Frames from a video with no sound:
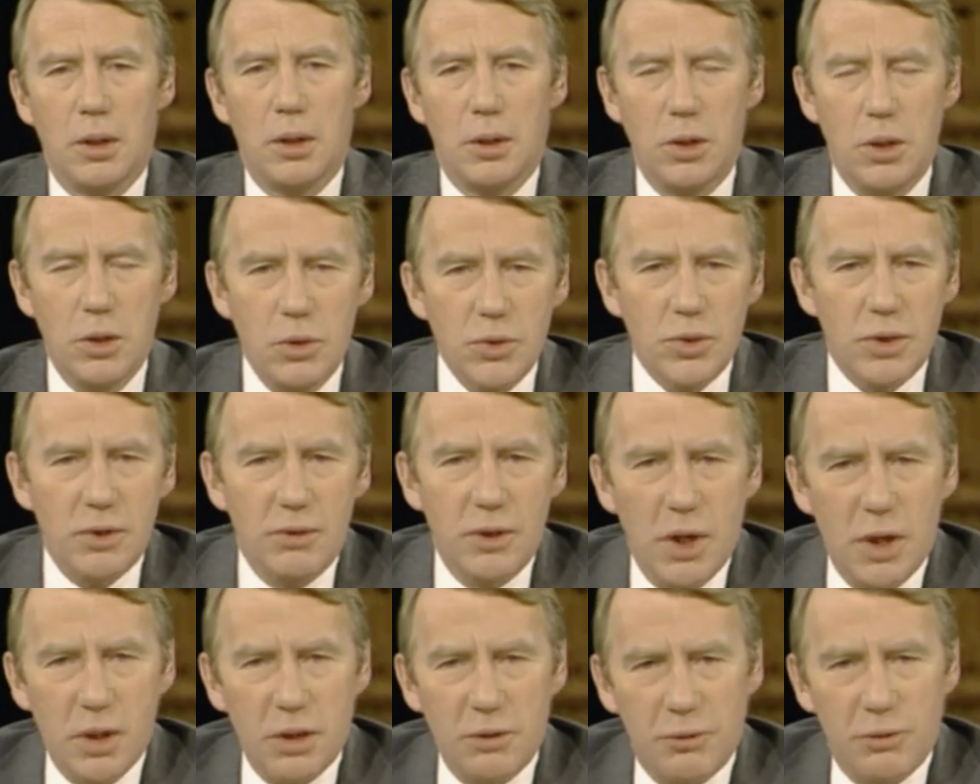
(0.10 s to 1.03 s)
News of
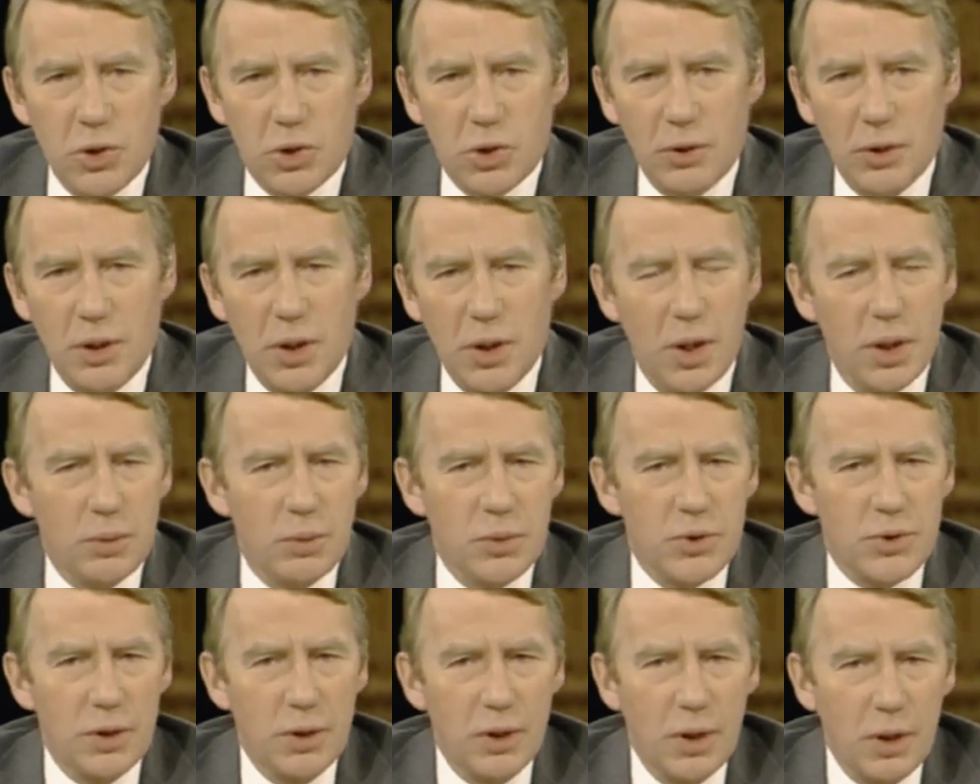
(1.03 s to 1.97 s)
the artificial heart
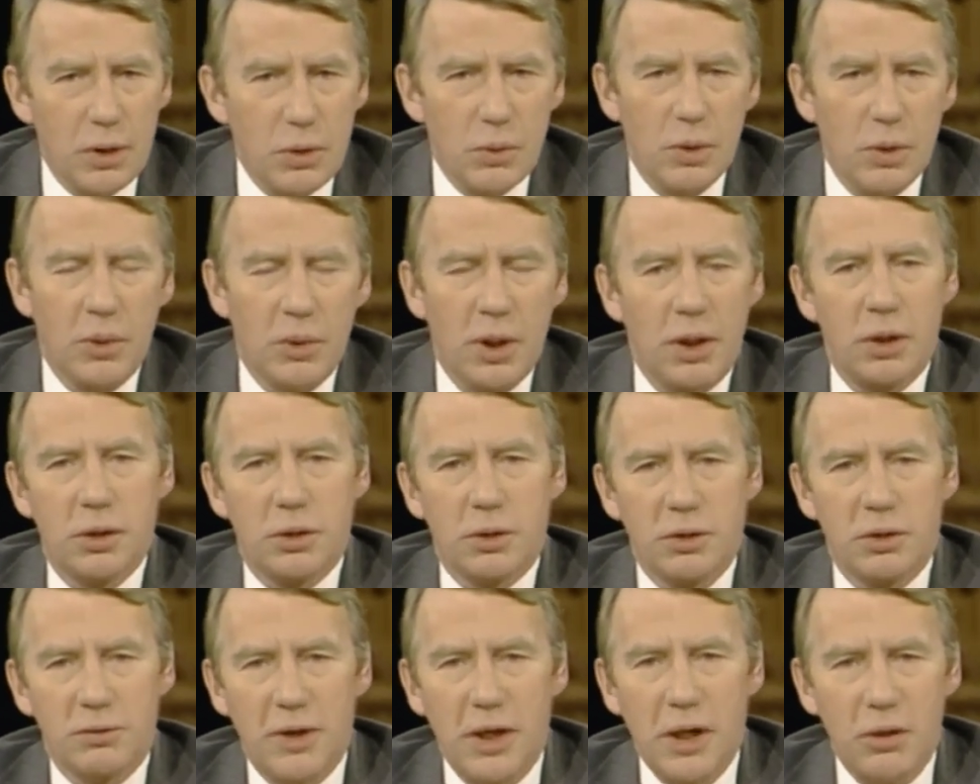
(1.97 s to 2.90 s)
was another
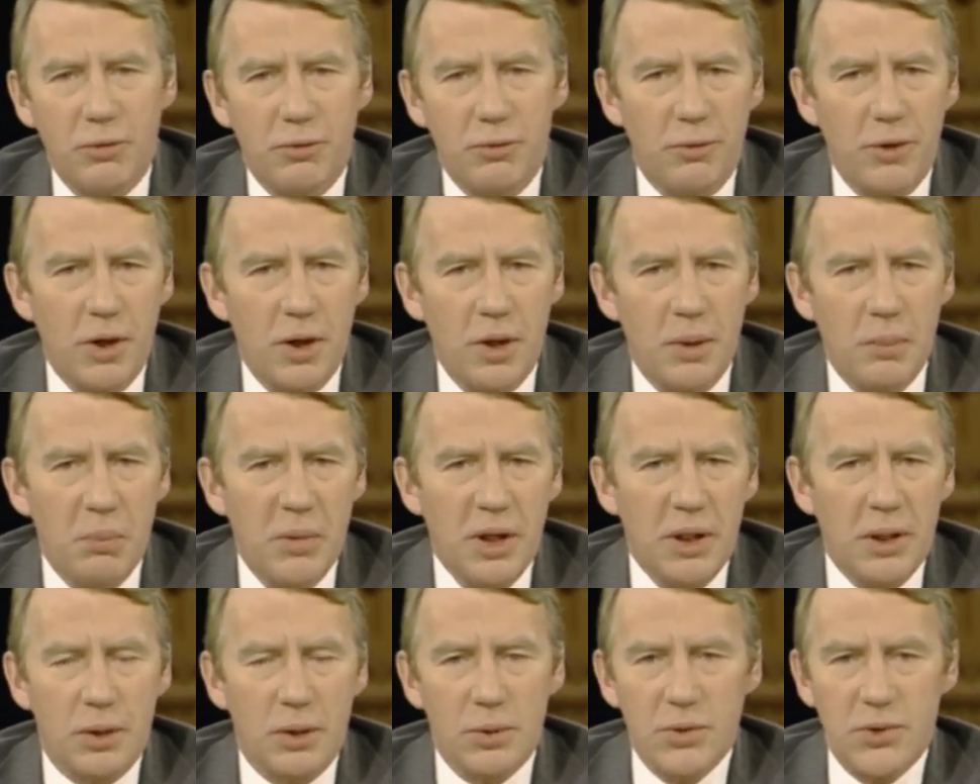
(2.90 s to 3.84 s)
reminder of how far
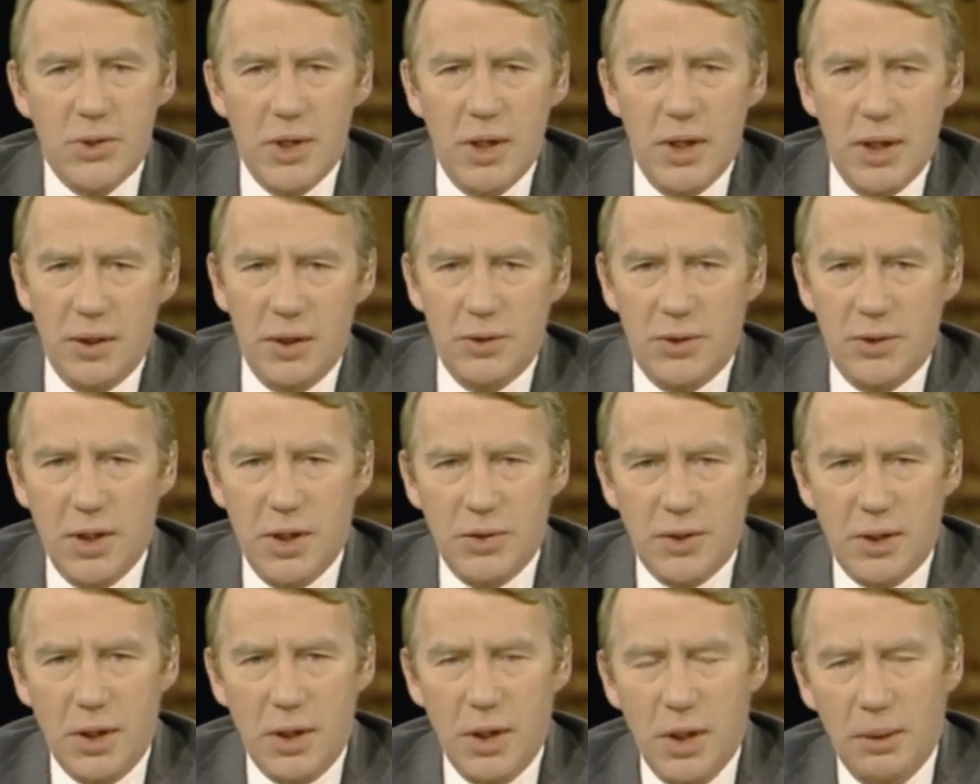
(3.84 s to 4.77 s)
medical science
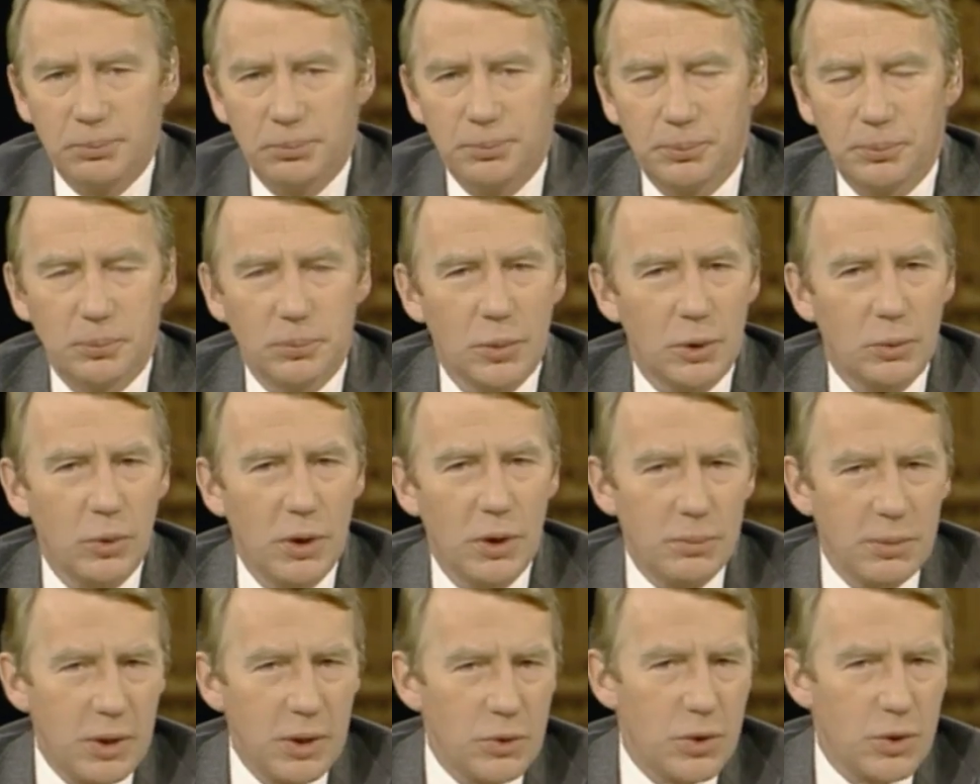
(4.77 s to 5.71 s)
has come. But
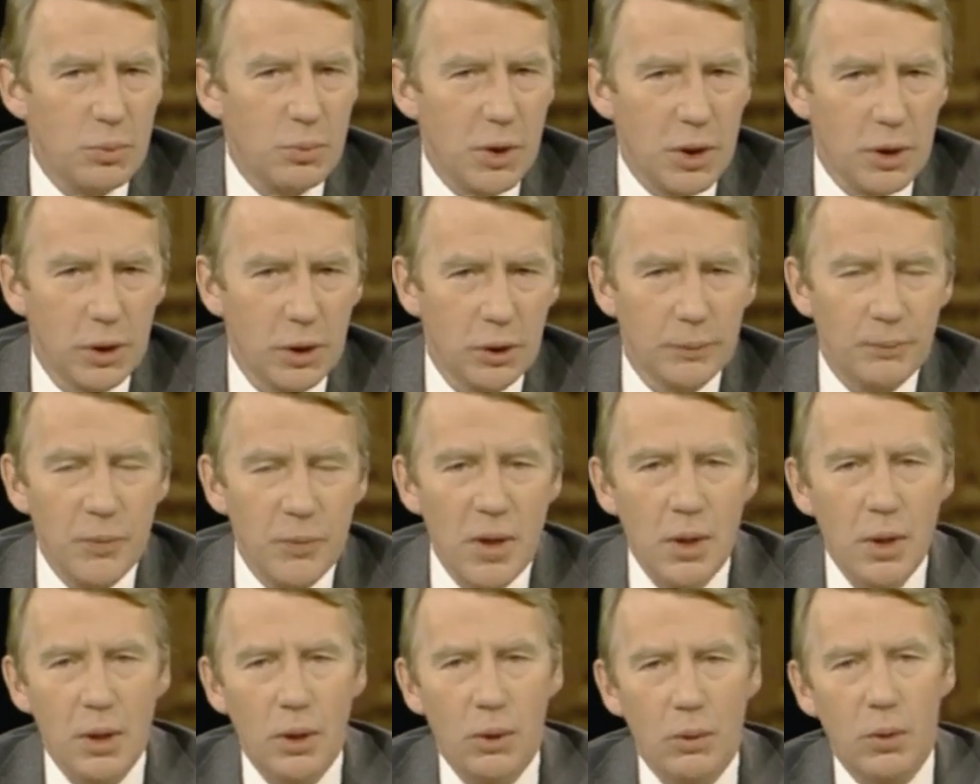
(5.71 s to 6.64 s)
what about tomorrow?
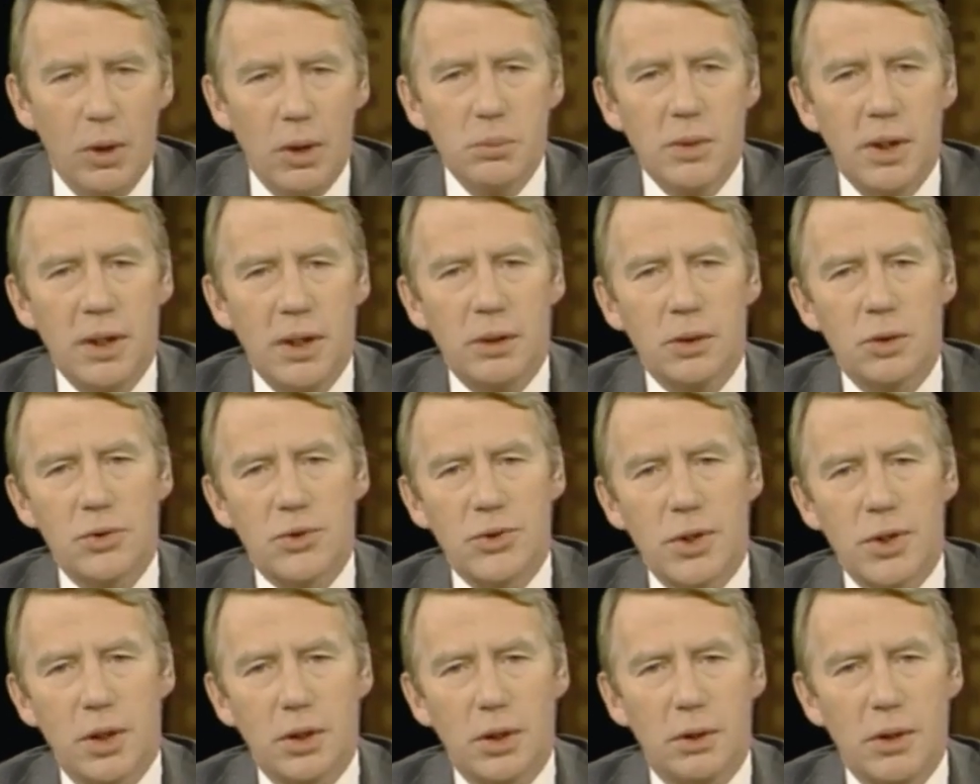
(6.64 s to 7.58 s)
One man who's
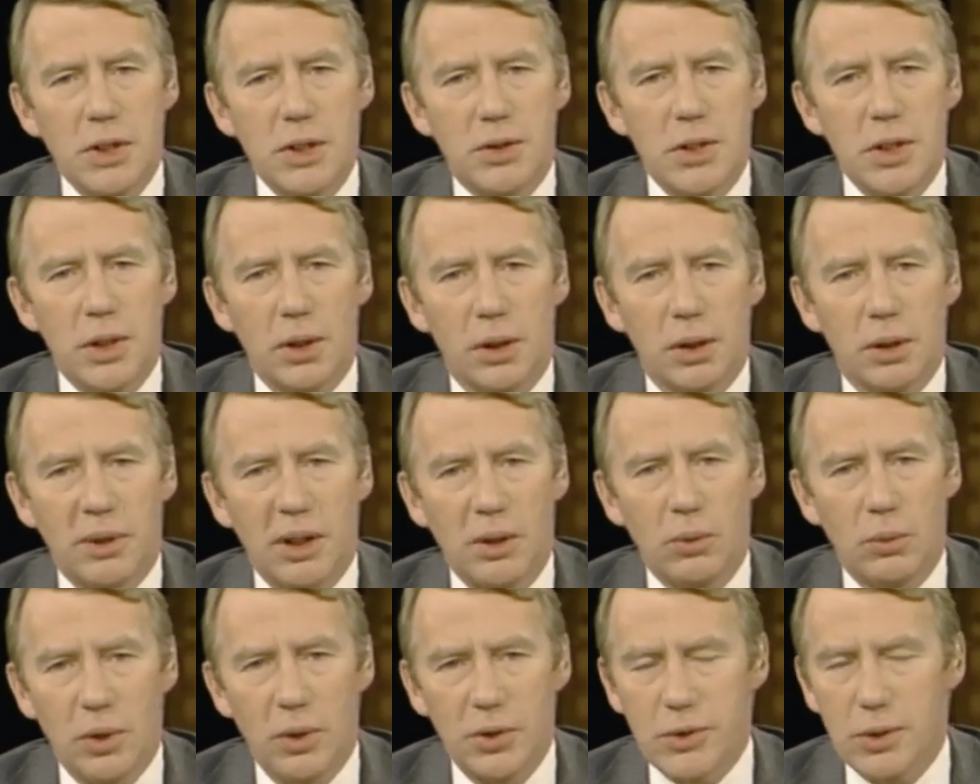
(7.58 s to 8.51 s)
thought a great deal
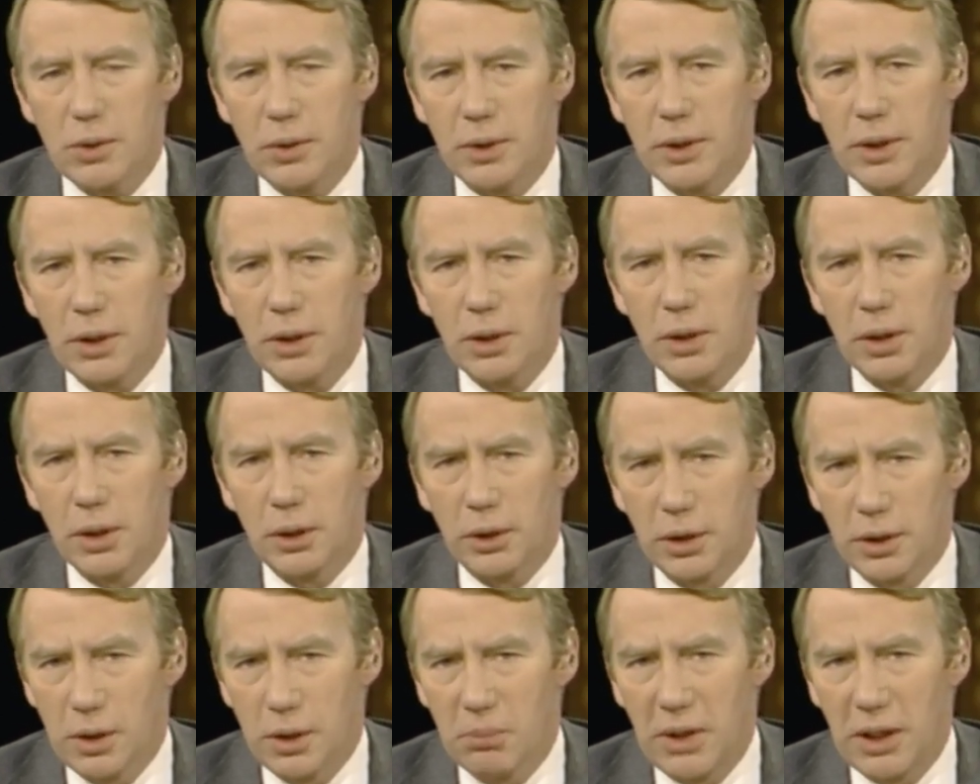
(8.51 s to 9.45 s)
about what's going
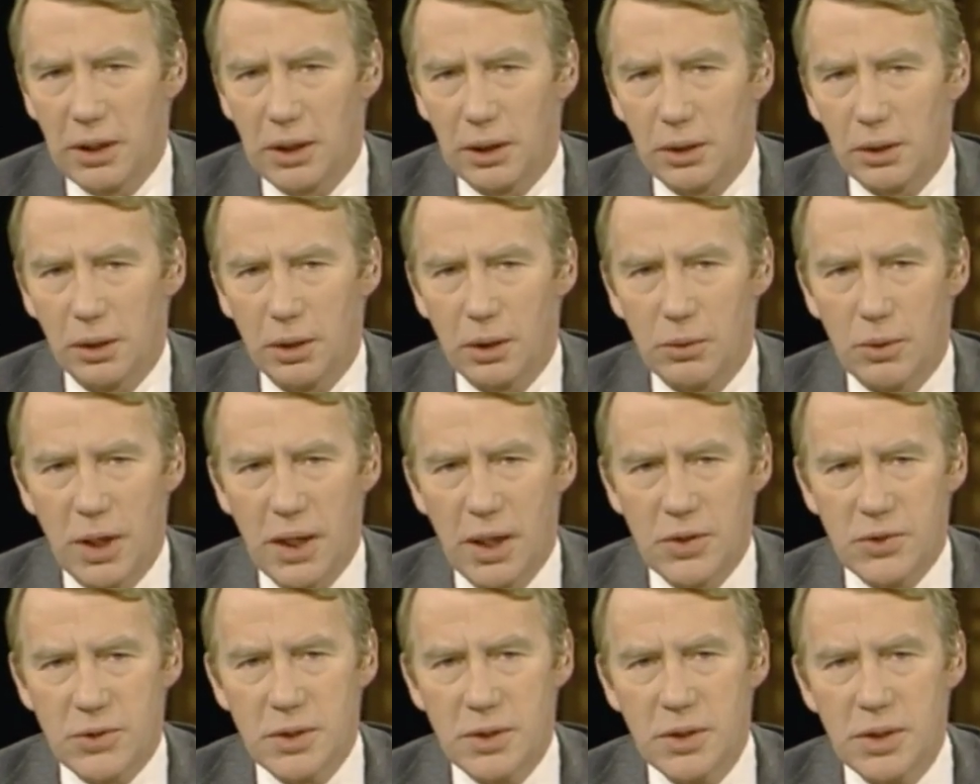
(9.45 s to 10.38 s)
on the medical
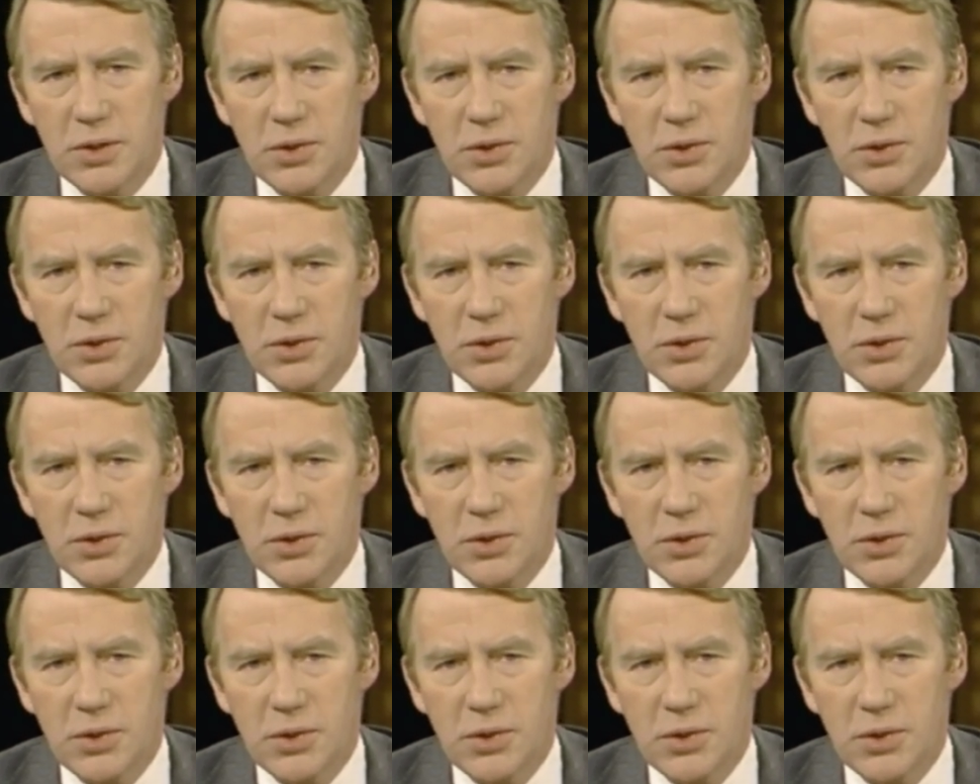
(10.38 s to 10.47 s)
horizon